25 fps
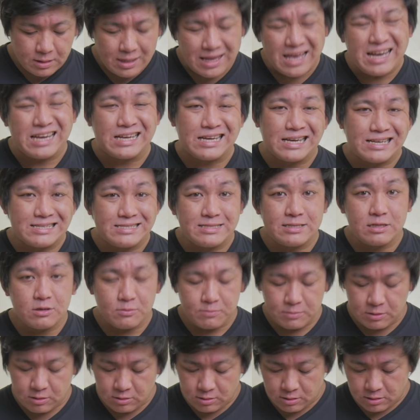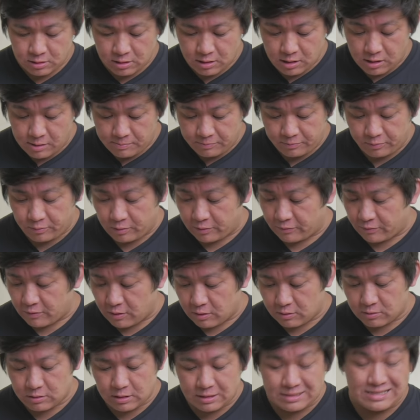I can still build it up with
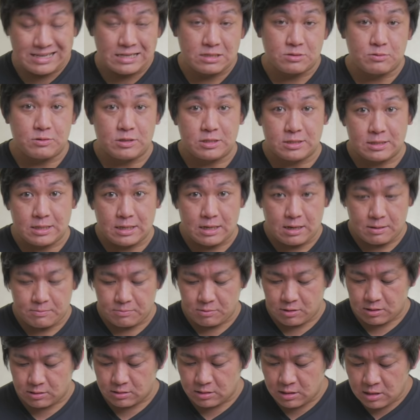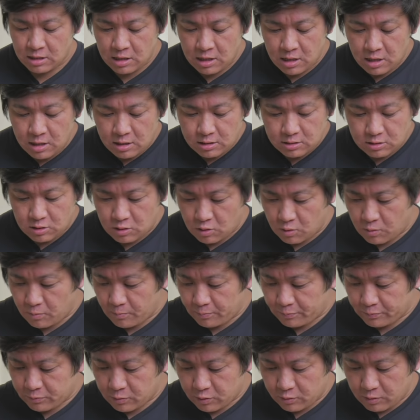all the accessories that I bought. So
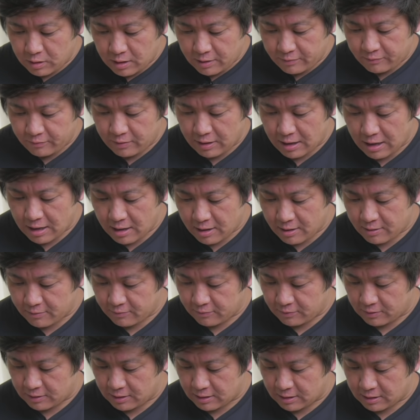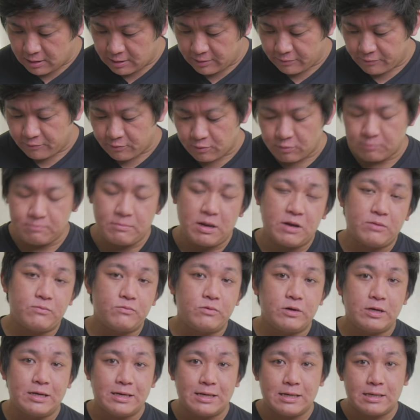what I have here for
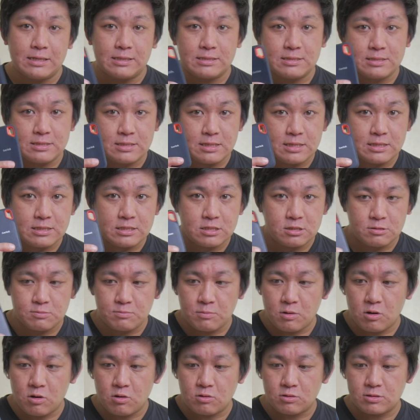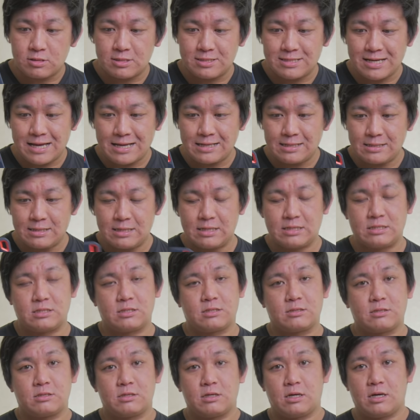memory is this small
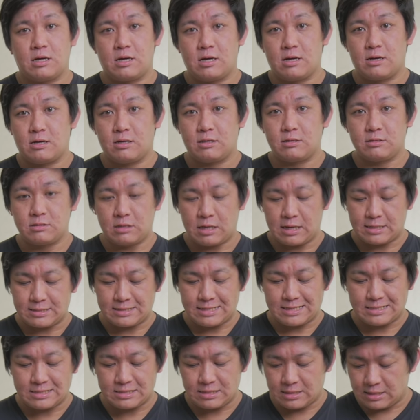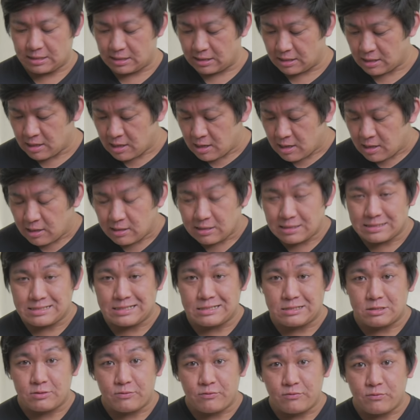SanDisk SSD. This
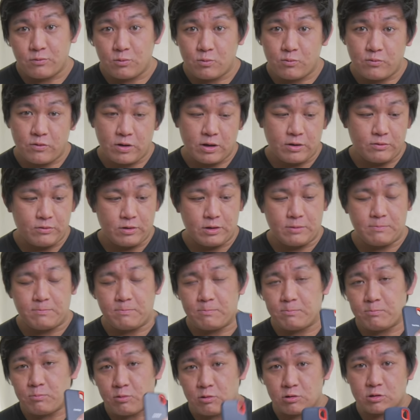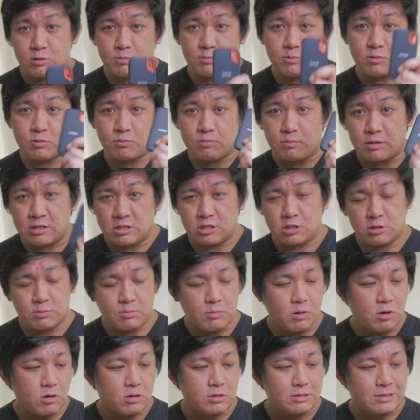is very portable, much
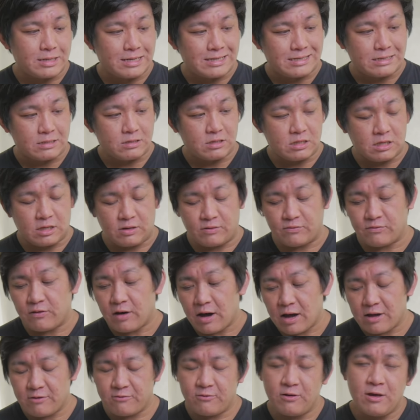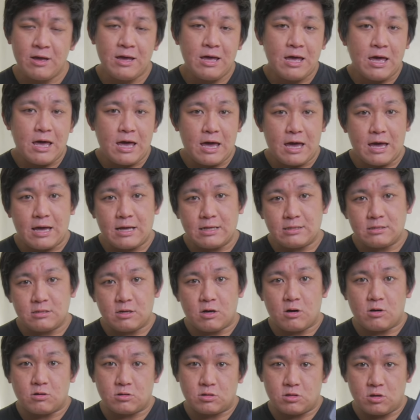smaller than the T5, and
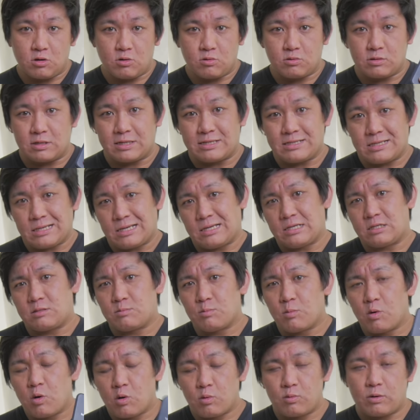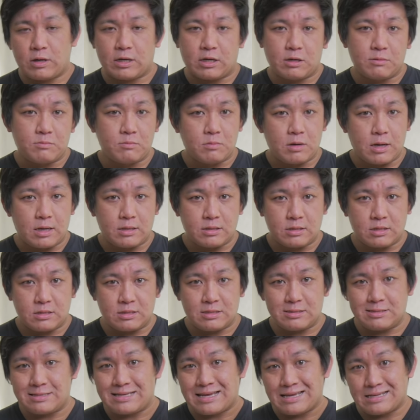also this is more recommended
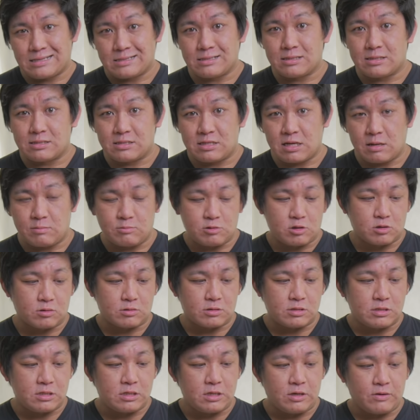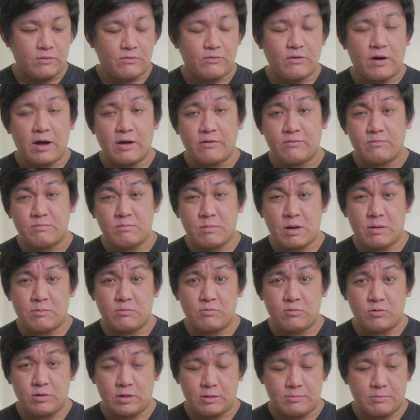than the Samsung T5
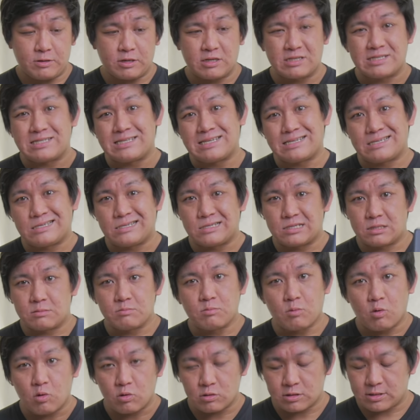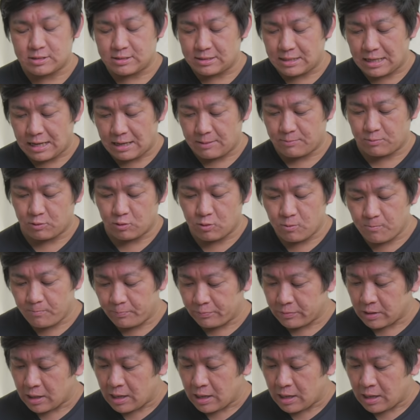memory because this is more stable.